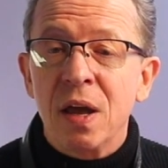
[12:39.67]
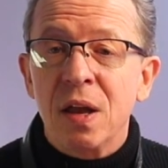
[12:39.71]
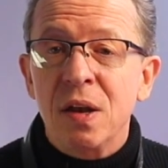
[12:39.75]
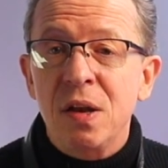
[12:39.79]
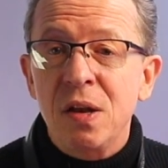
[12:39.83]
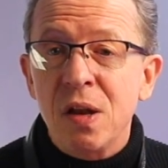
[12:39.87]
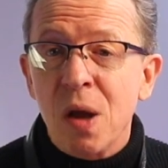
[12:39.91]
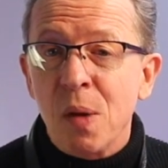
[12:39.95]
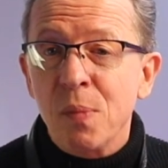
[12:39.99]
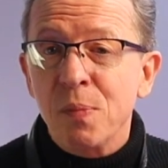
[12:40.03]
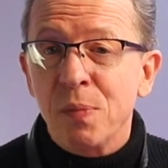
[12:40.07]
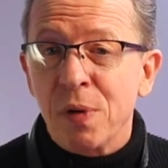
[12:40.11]

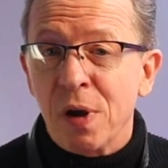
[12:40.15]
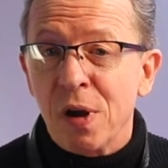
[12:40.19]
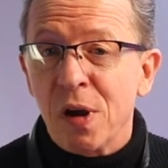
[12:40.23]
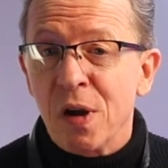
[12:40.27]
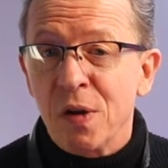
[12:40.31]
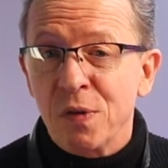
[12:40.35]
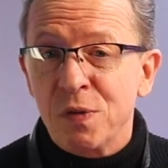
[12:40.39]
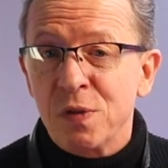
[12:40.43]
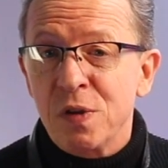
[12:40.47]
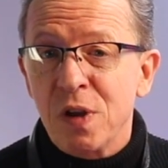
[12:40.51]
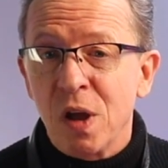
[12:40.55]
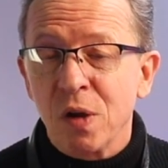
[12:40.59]
number
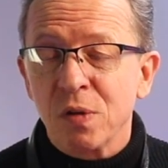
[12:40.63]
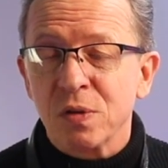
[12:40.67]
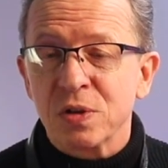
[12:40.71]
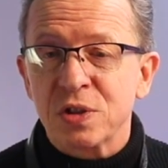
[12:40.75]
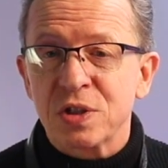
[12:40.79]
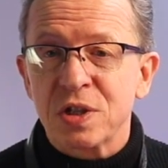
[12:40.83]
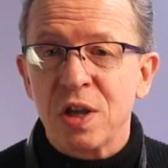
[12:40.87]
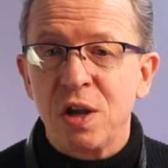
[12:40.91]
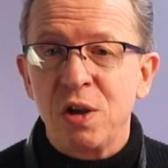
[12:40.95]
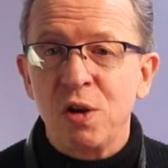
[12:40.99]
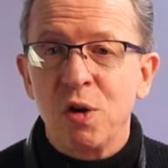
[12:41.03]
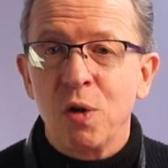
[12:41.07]
of
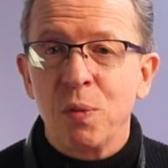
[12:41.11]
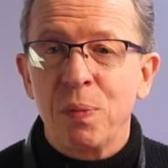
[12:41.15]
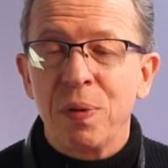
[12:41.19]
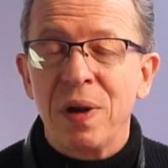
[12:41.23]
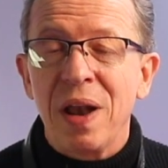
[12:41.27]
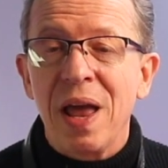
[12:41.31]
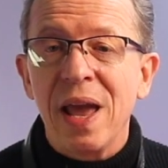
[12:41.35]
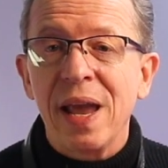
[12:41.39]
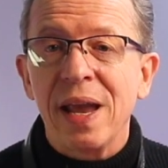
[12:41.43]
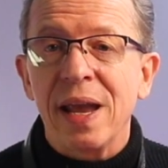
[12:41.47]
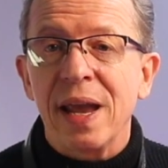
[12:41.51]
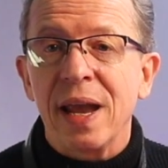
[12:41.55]
notes that you're
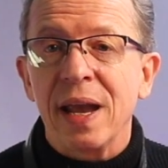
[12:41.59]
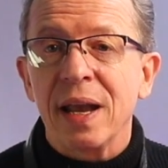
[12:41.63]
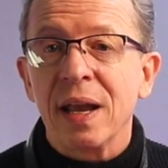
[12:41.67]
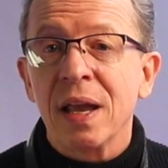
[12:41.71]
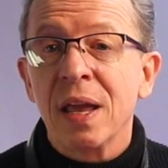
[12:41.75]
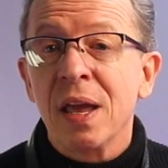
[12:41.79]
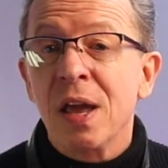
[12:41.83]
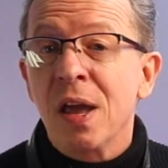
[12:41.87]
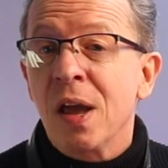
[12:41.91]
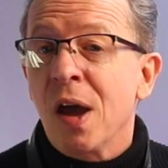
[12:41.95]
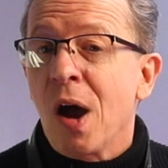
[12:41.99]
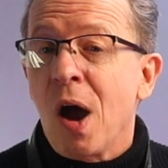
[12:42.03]
playing.
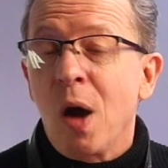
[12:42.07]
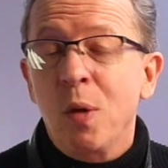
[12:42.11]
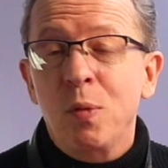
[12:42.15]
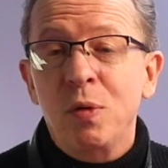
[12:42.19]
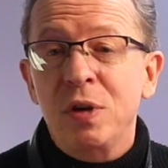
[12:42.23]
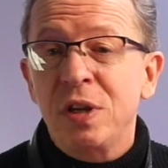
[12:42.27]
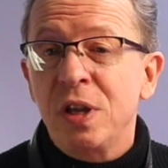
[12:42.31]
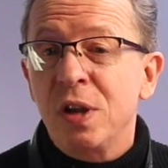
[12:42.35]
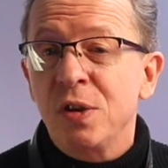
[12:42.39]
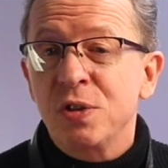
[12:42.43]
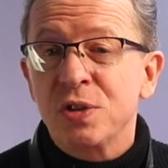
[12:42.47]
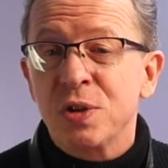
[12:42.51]
I
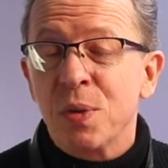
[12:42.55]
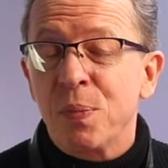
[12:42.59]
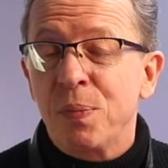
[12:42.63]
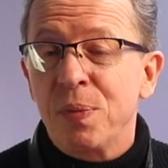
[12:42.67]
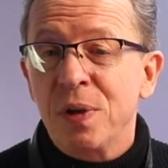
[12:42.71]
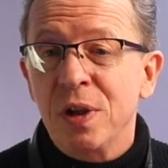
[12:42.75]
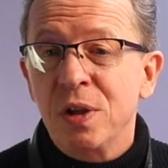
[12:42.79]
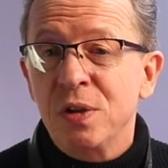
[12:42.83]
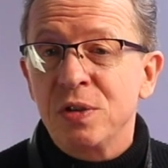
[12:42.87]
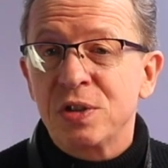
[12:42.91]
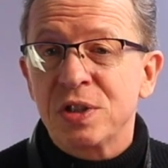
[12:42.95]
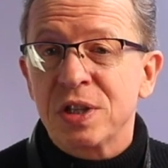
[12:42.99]
would use a
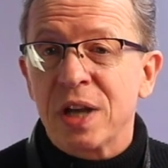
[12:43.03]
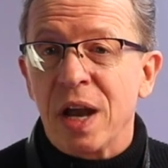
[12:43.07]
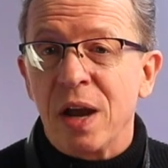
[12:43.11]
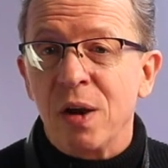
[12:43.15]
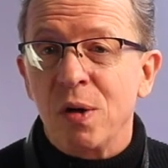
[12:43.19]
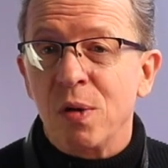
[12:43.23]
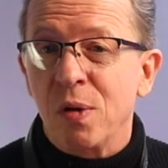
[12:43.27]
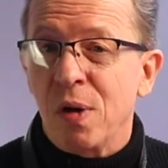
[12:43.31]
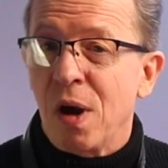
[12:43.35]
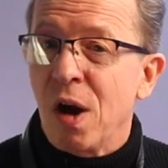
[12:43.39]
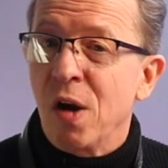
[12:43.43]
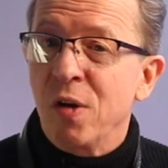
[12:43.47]
blues
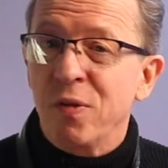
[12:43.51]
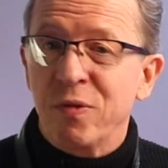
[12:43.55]
scale